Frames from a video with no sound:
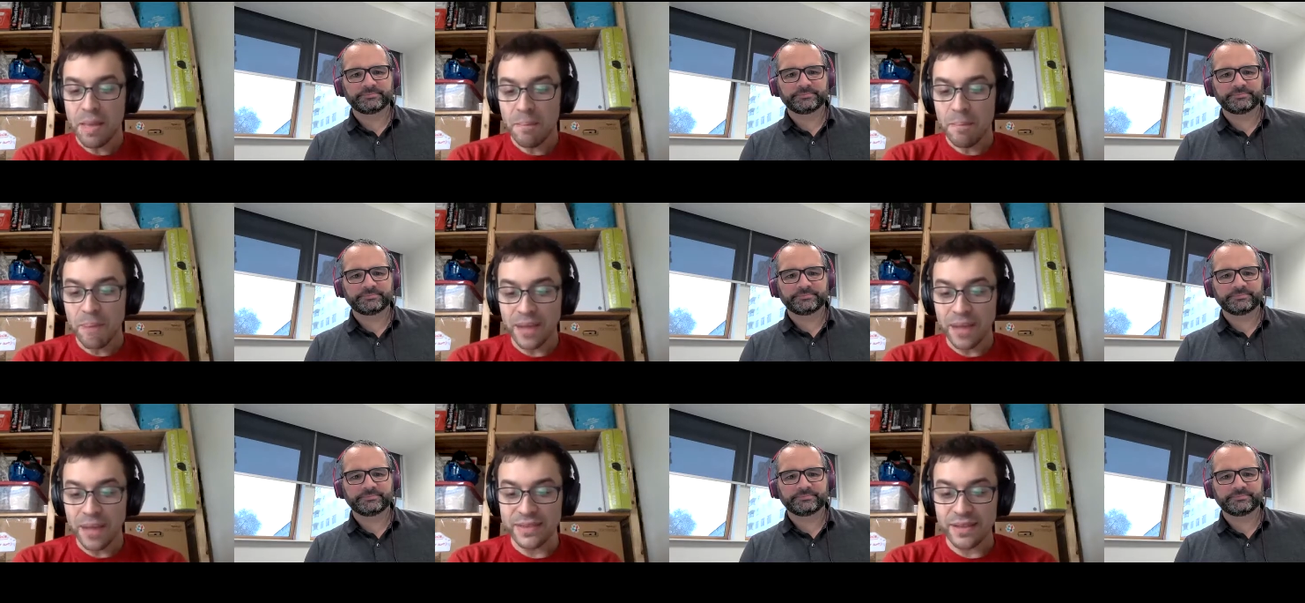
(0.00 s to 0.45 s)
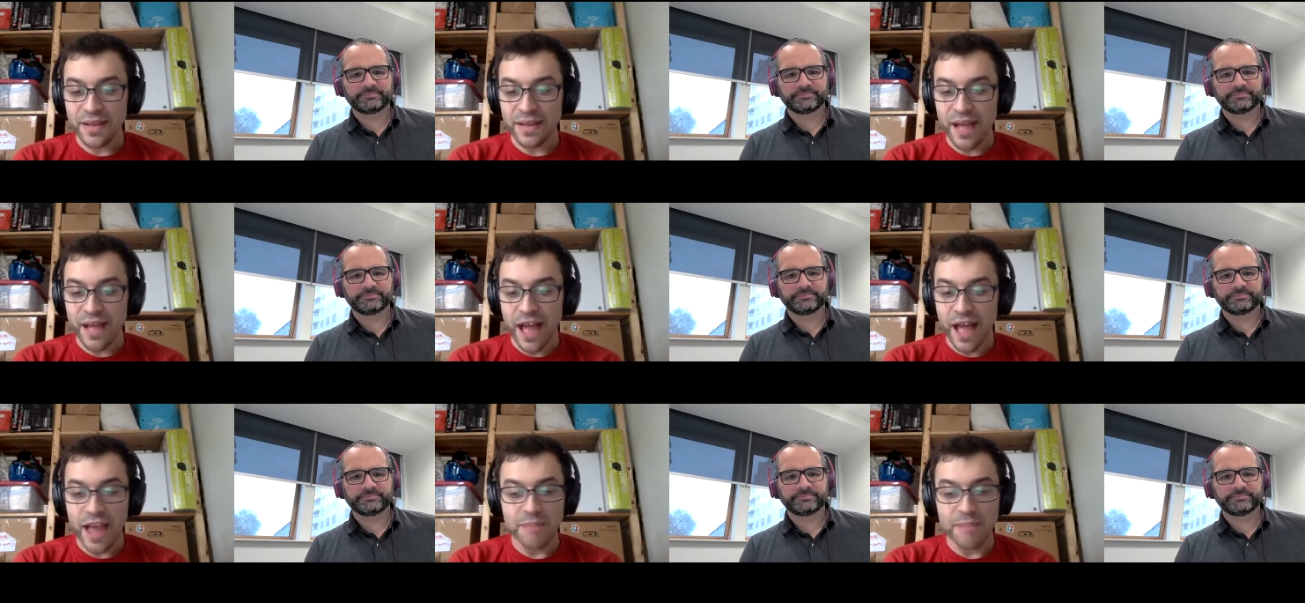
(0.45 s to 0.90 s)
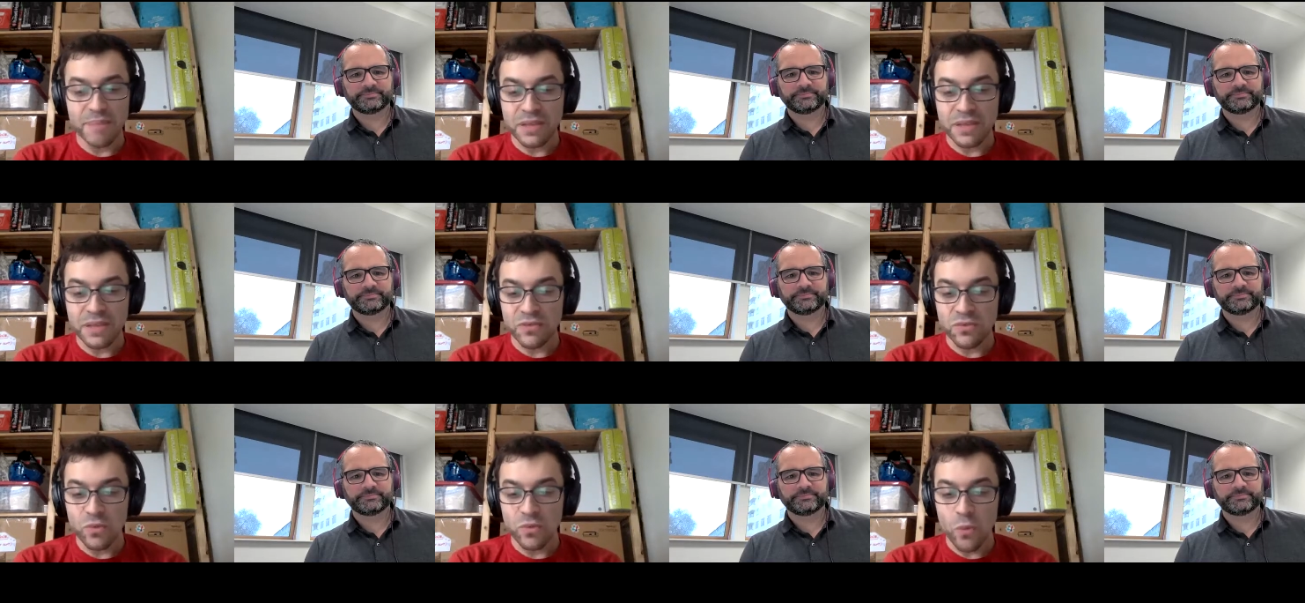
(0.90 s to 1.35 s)
Speaker 1: But uh, I've
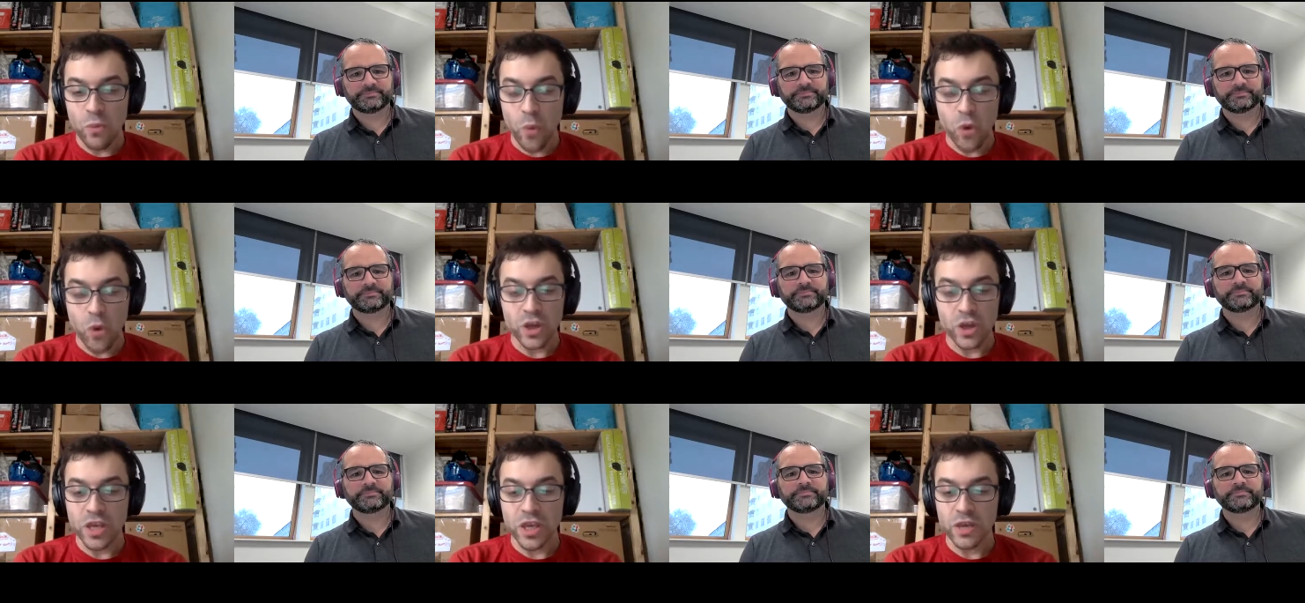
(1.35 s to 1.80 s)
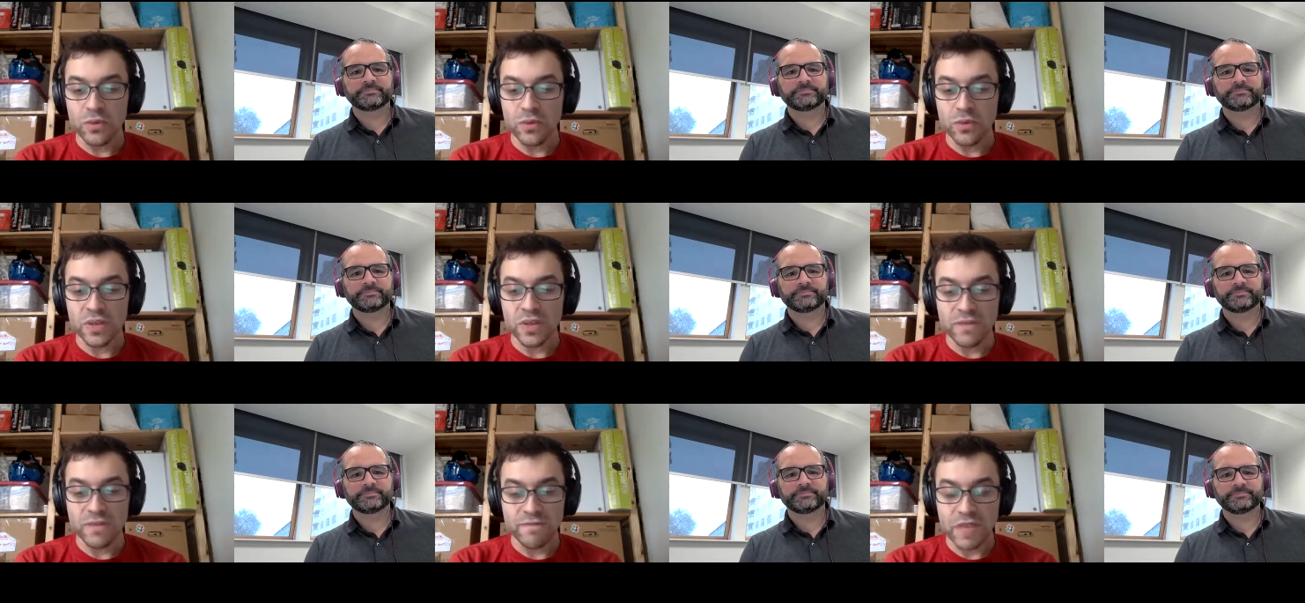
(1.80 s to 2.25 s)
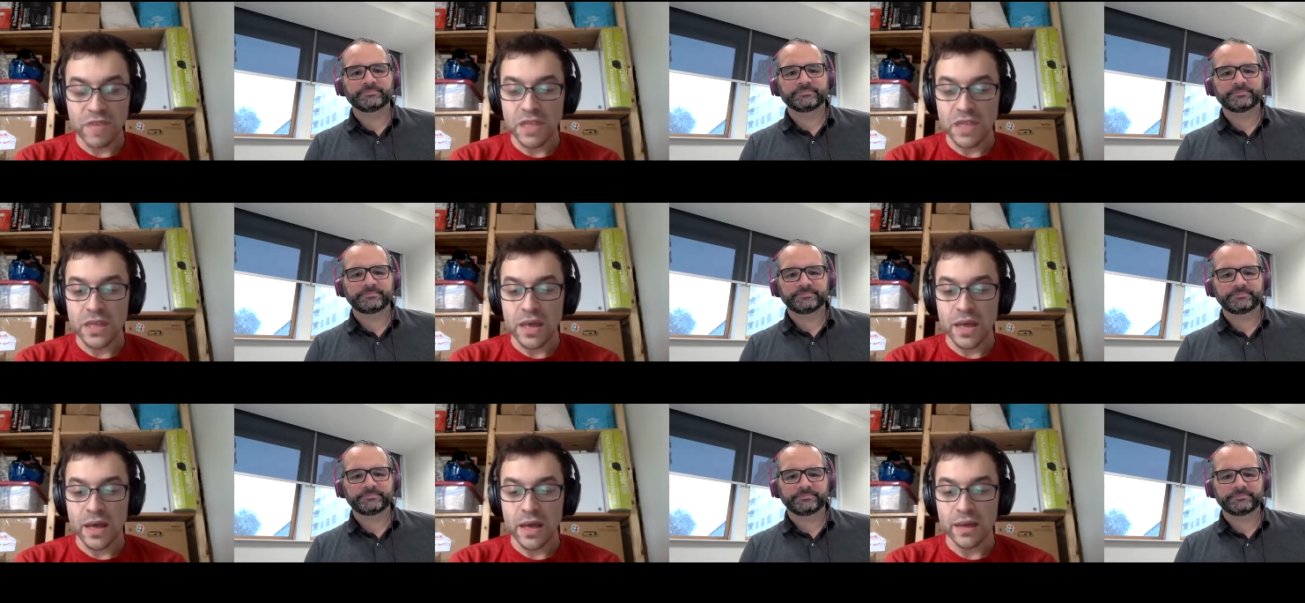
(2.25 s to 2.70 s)
been working with
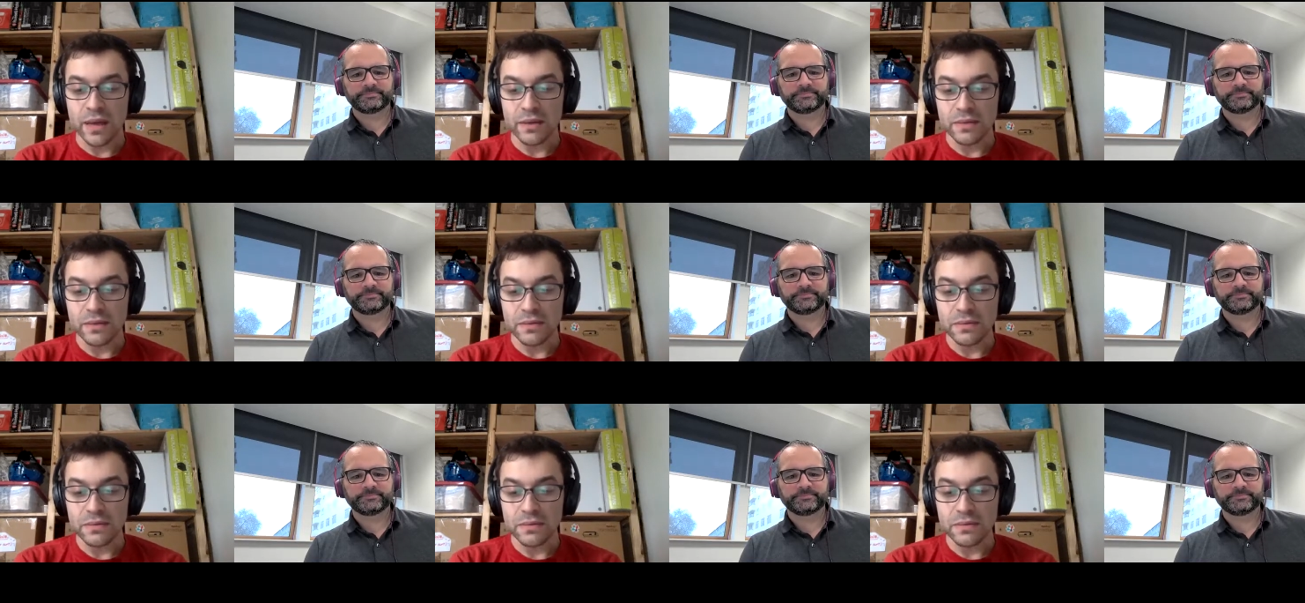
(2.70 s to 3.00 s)
NVIDIA